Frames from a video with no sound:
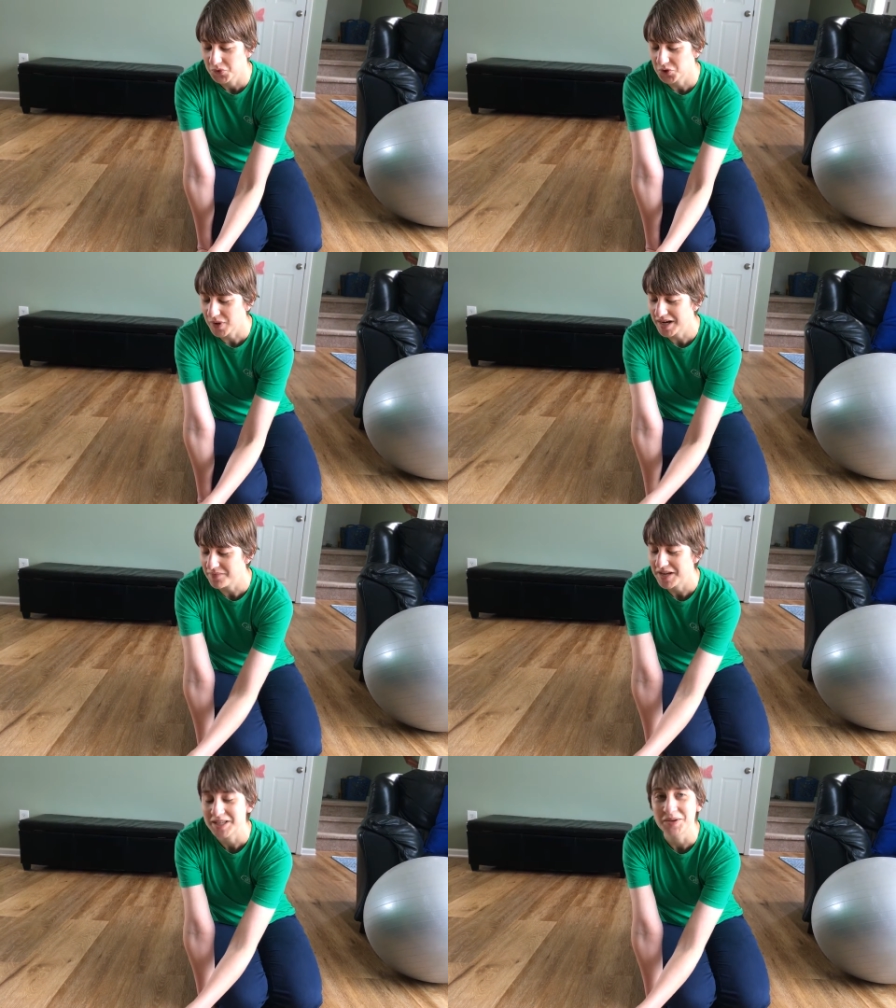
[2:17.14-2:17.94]
try to
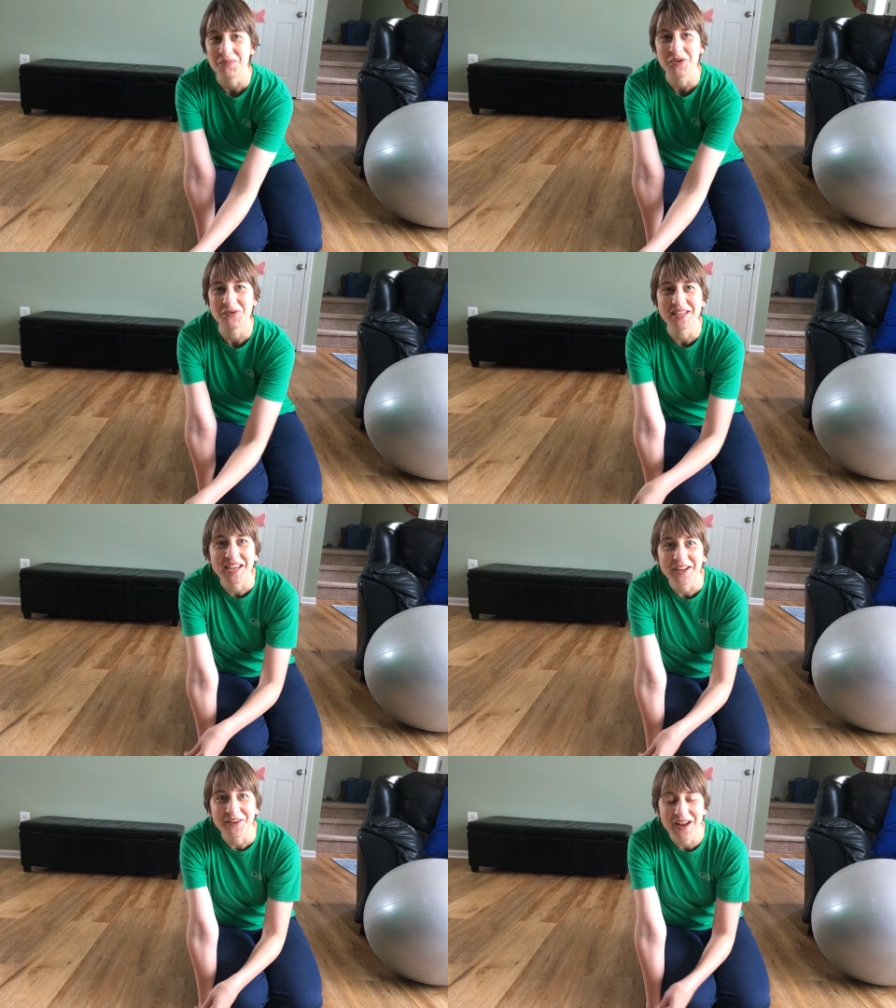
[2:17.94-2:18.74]
make some music
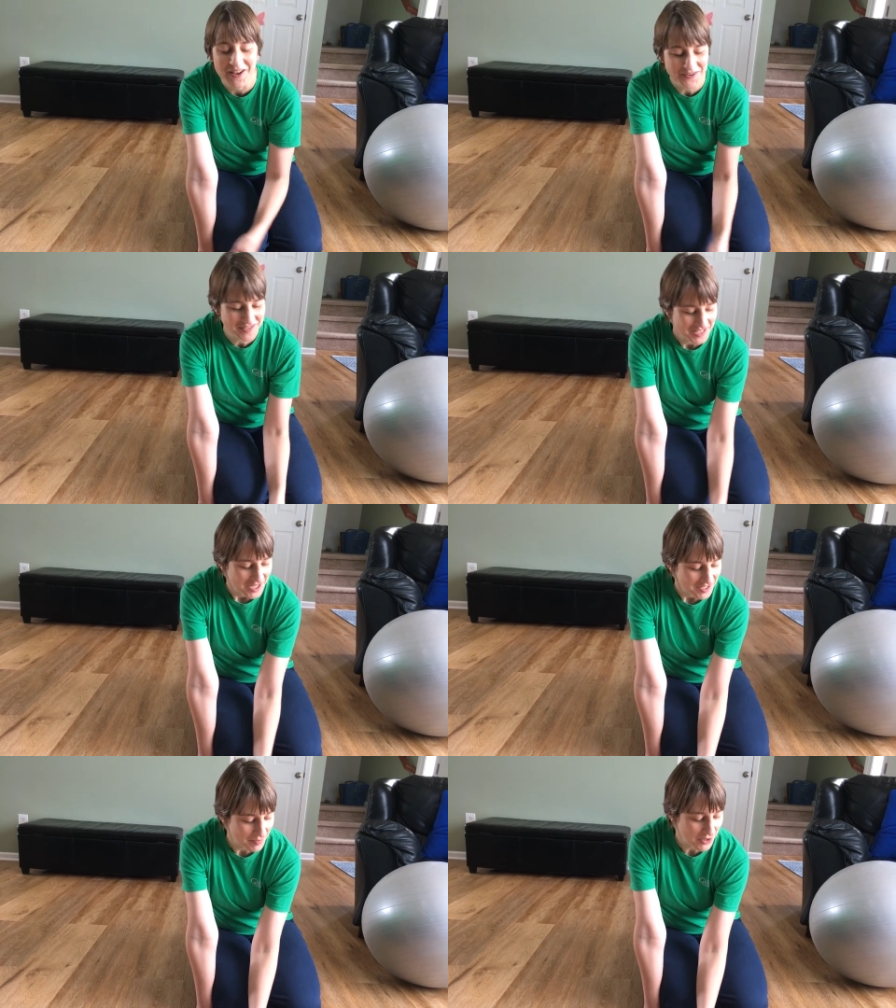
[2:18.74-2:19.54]
at your house.
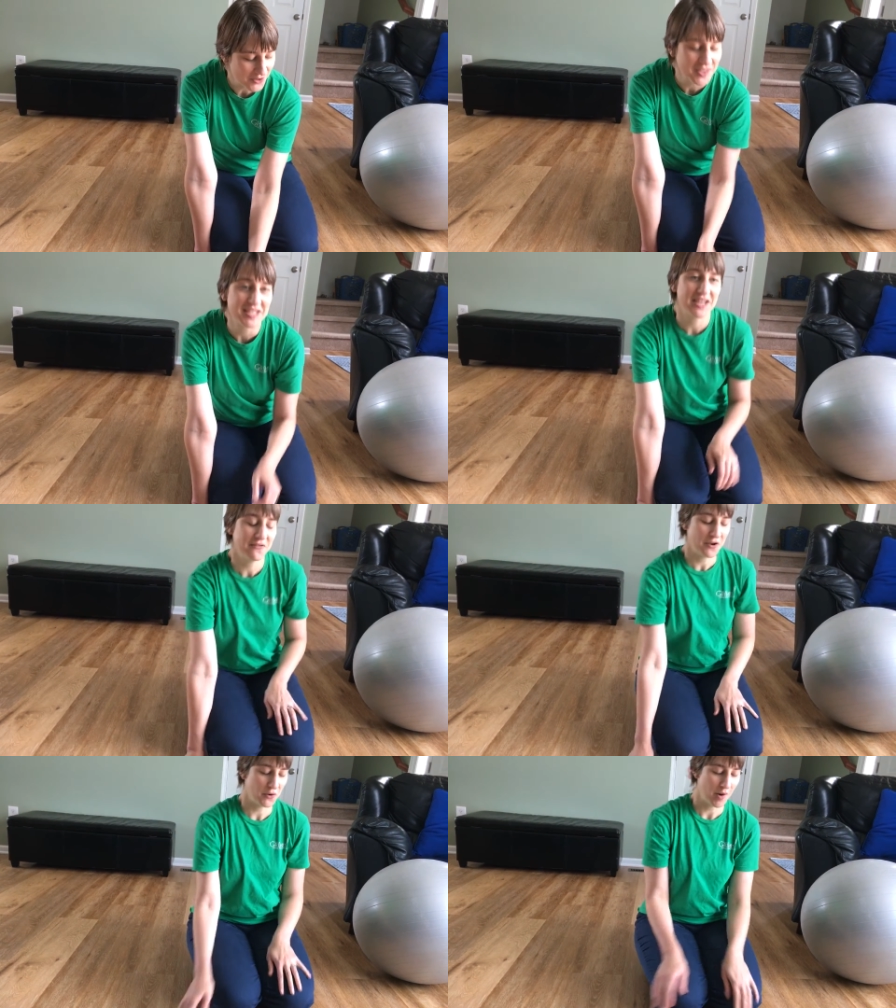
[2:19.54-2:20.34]
Some other things I
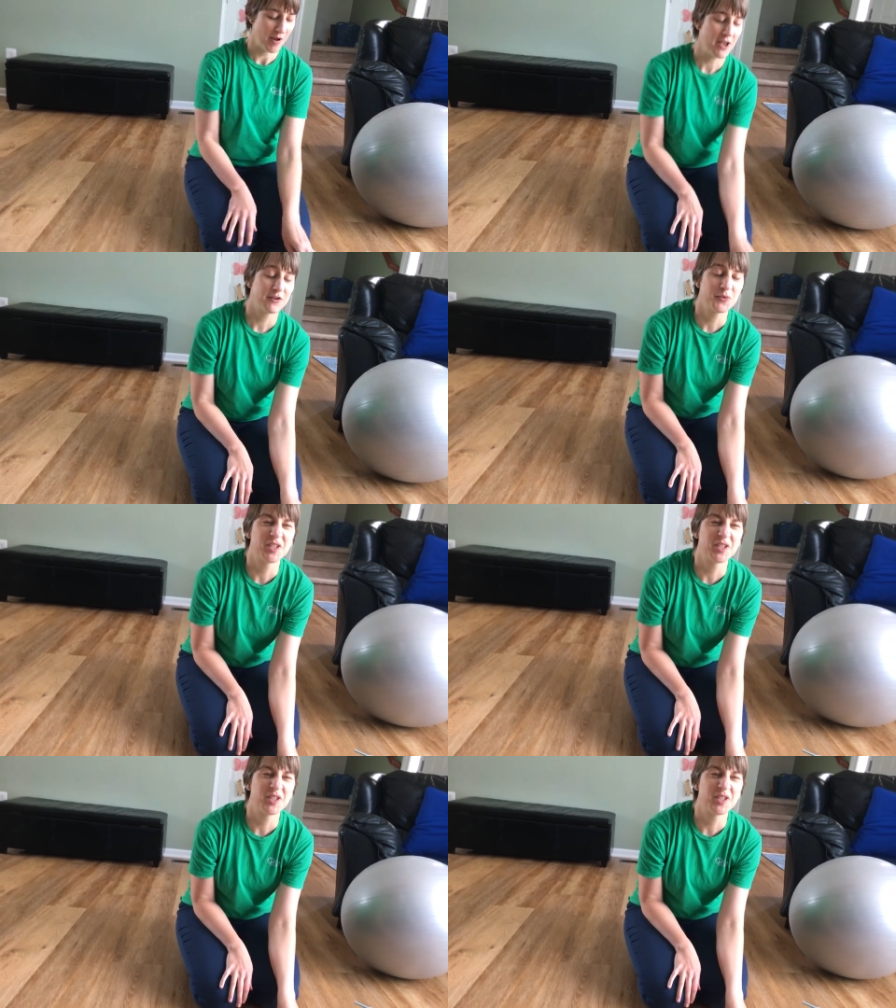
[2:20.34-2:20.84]
found around my house were